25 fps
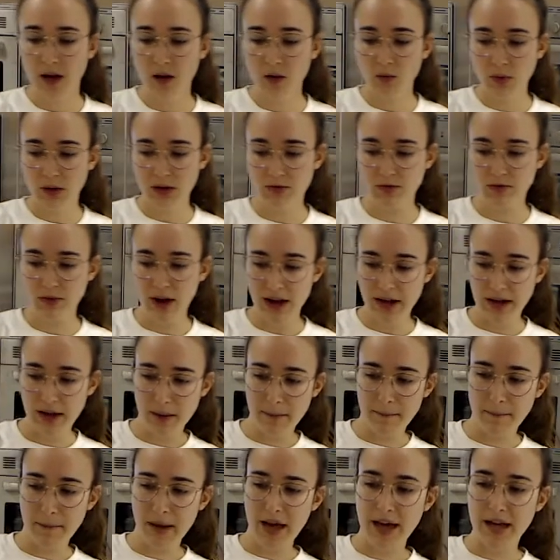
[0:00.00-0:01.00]
We
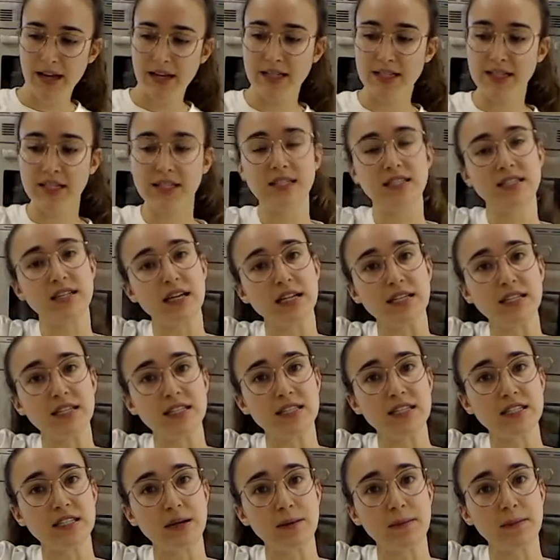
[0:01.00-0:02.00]
recommend
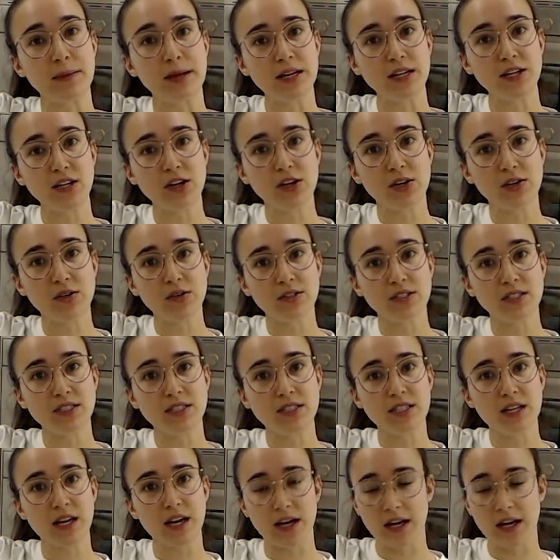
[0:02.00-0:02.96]
diced tomatoes